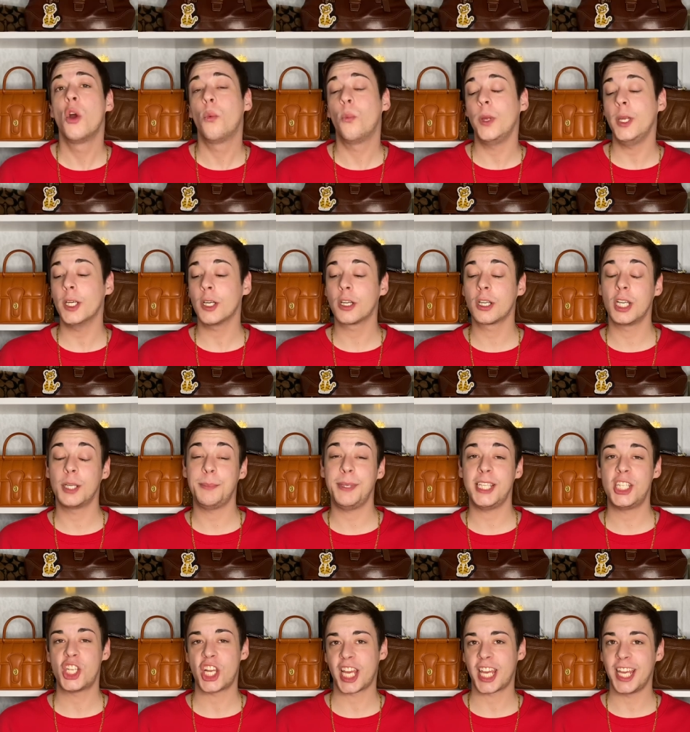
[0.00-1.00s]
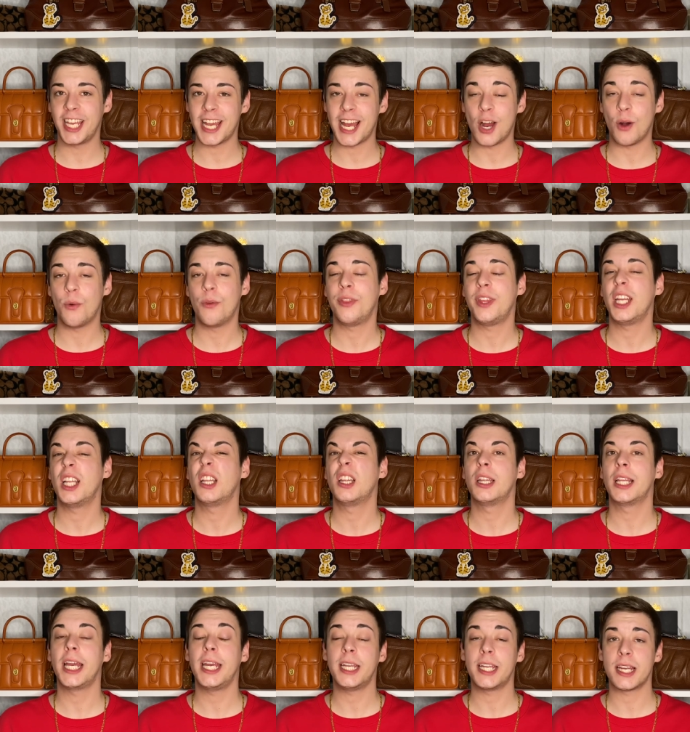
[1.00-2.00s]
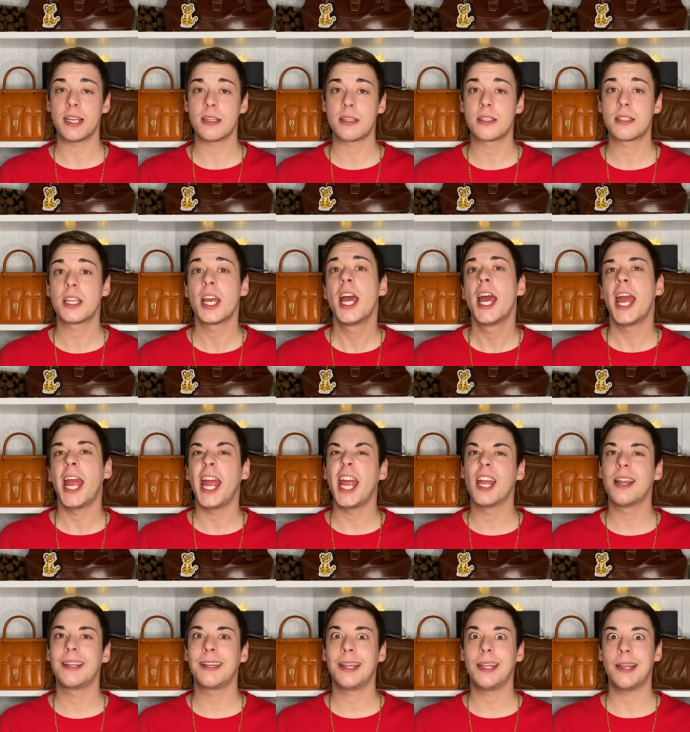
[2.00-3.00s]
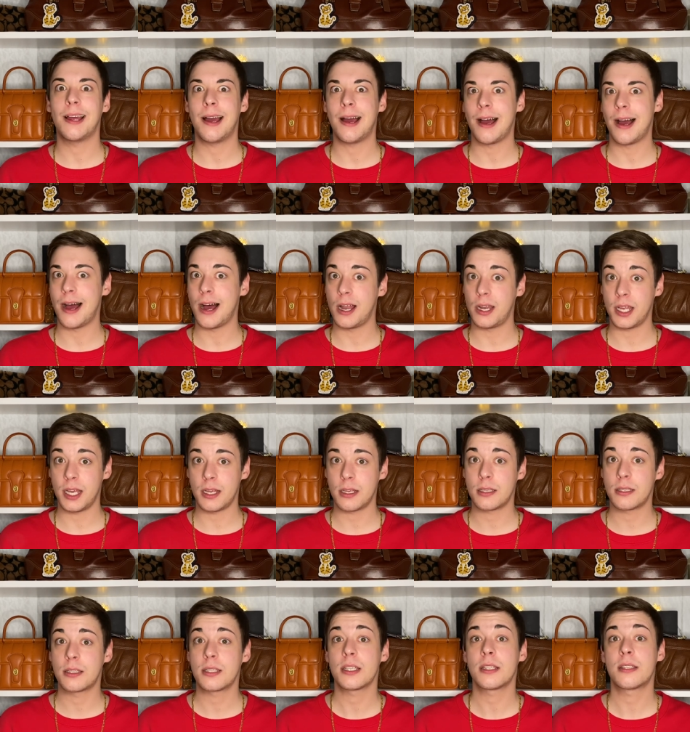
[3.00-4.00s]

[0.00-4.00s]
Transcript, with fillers: we are going to be checking out the latest and the hottest